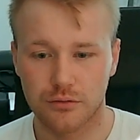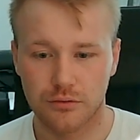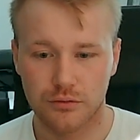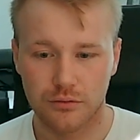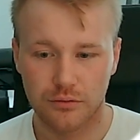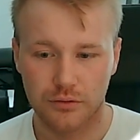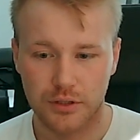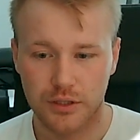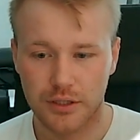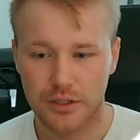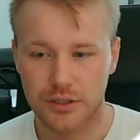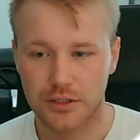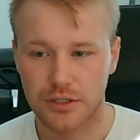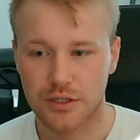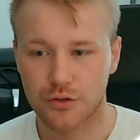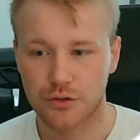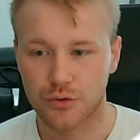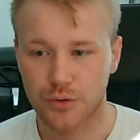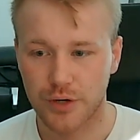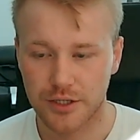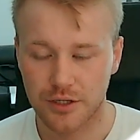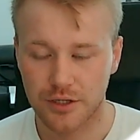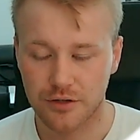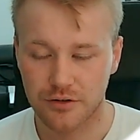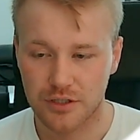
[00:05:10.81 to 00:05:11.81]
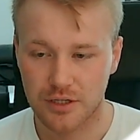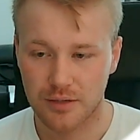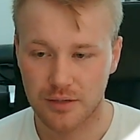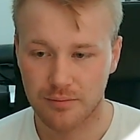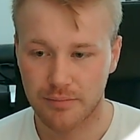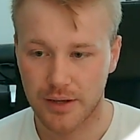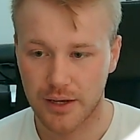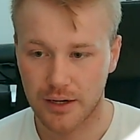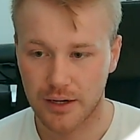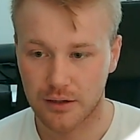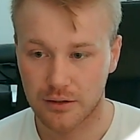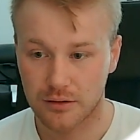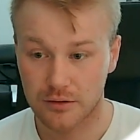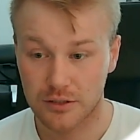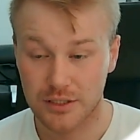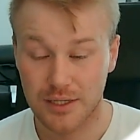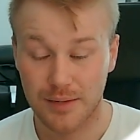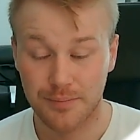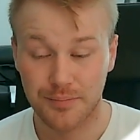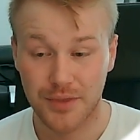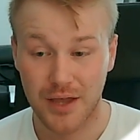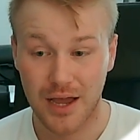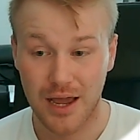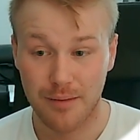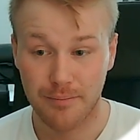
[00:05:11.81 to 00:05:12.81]
is created
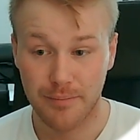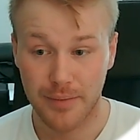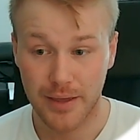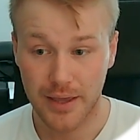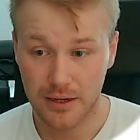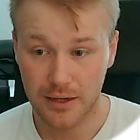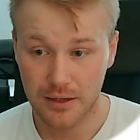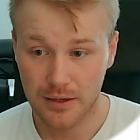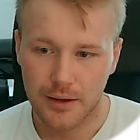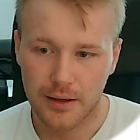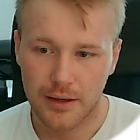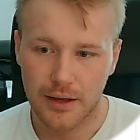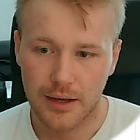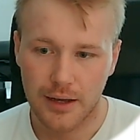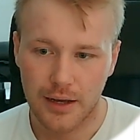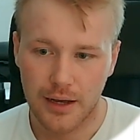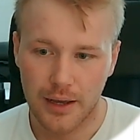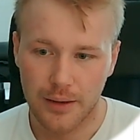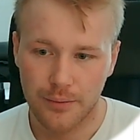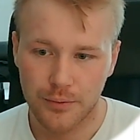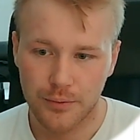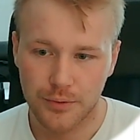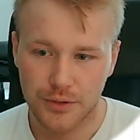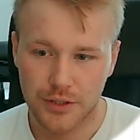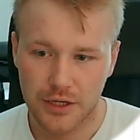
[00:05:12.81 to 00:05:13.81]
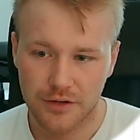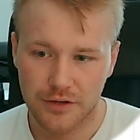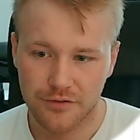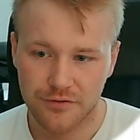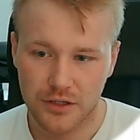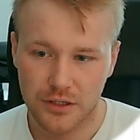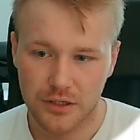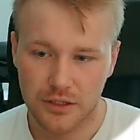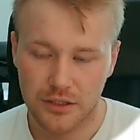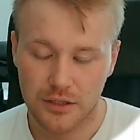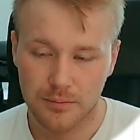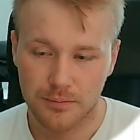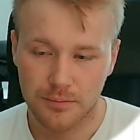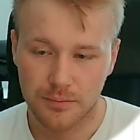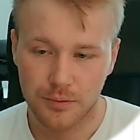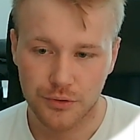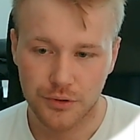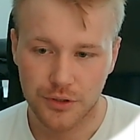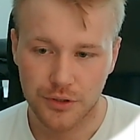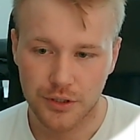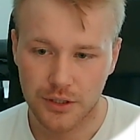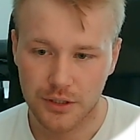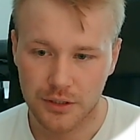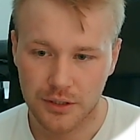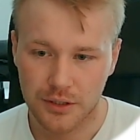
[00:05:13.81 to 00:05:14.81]
some time back. I would definitely
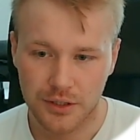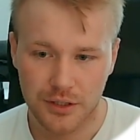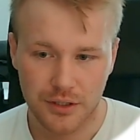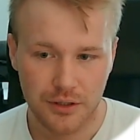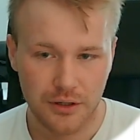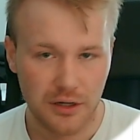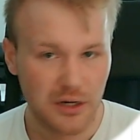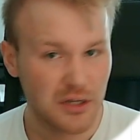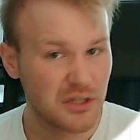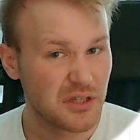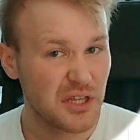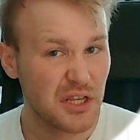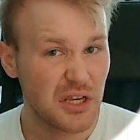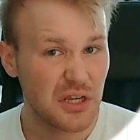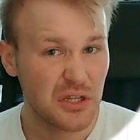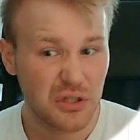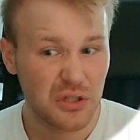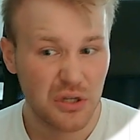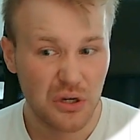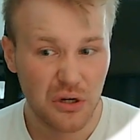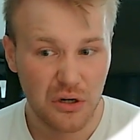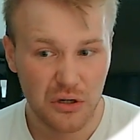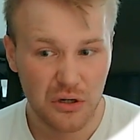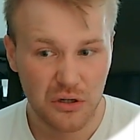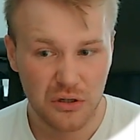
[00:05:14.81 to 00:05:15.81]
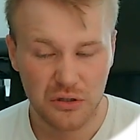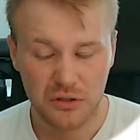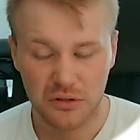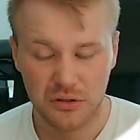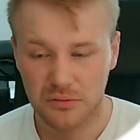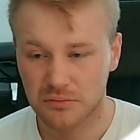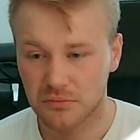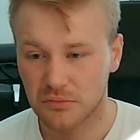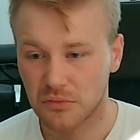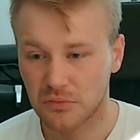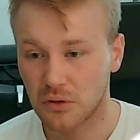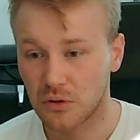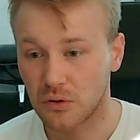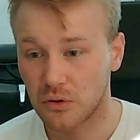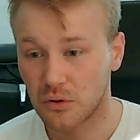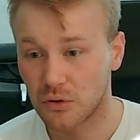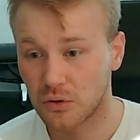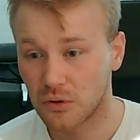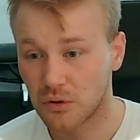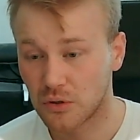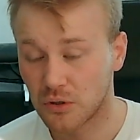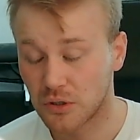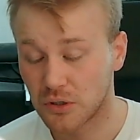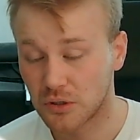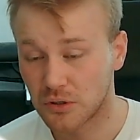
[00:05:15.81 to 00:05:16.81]
put in here a TikTok,
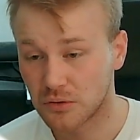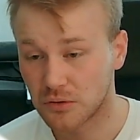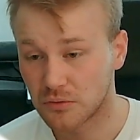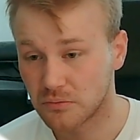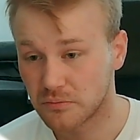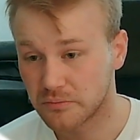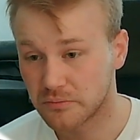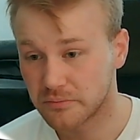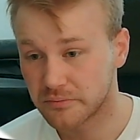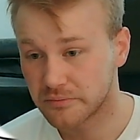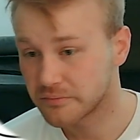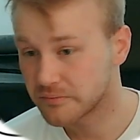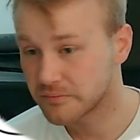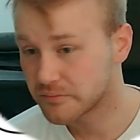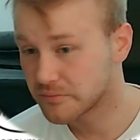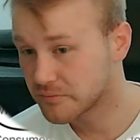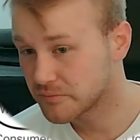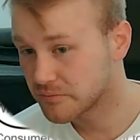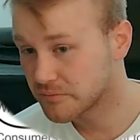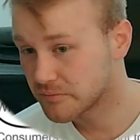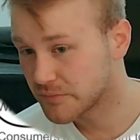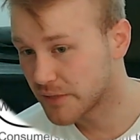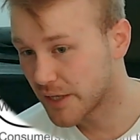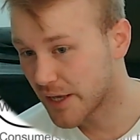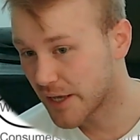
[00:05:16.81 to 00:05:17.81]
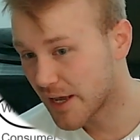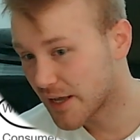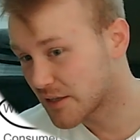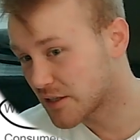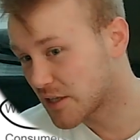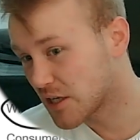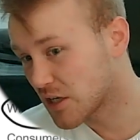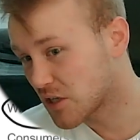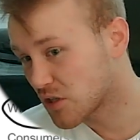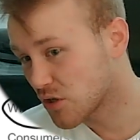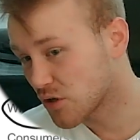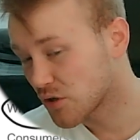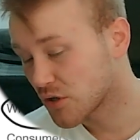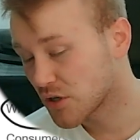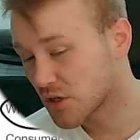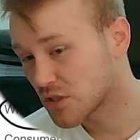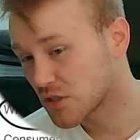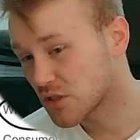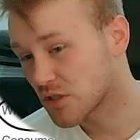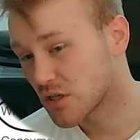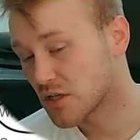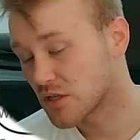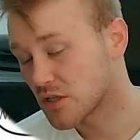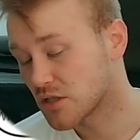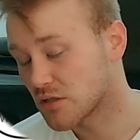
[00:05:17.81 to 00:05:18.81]
or yeah, TikTok
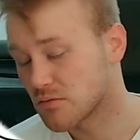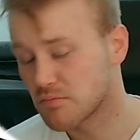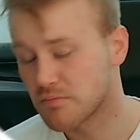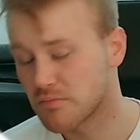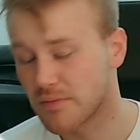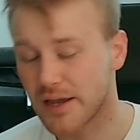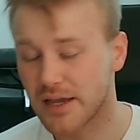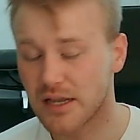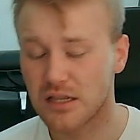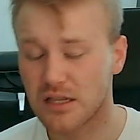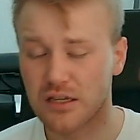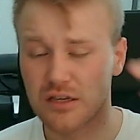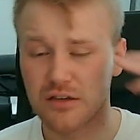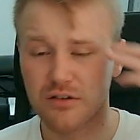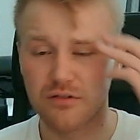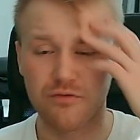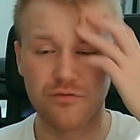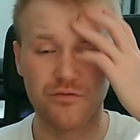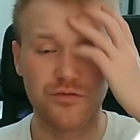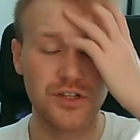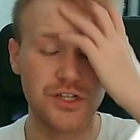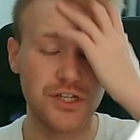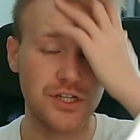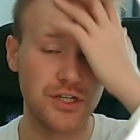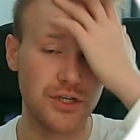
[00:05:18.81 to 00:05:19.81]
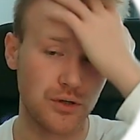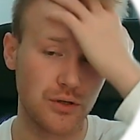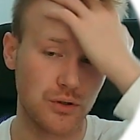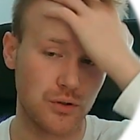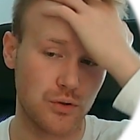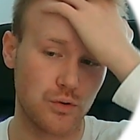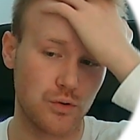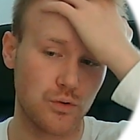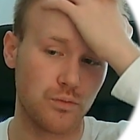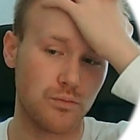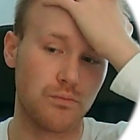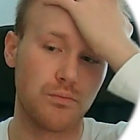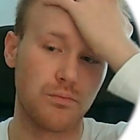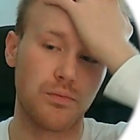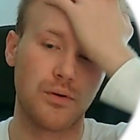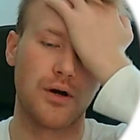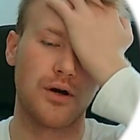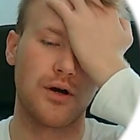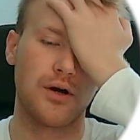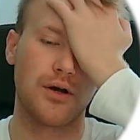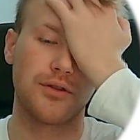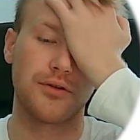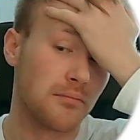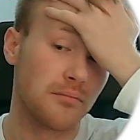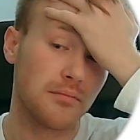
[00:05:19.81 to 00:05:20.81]
is mainly video,
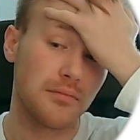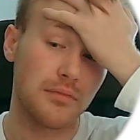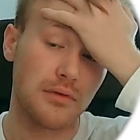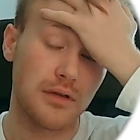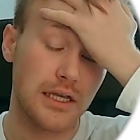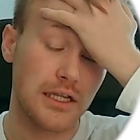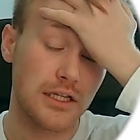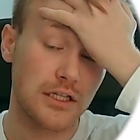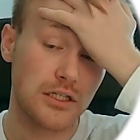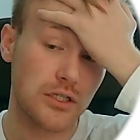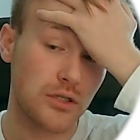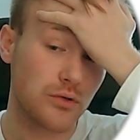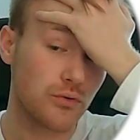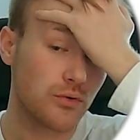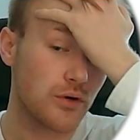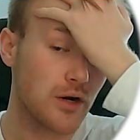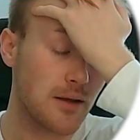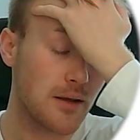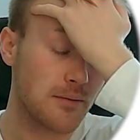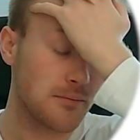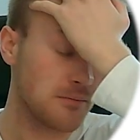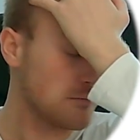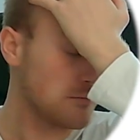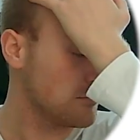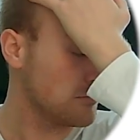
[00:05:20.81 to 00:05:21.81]
but Instagram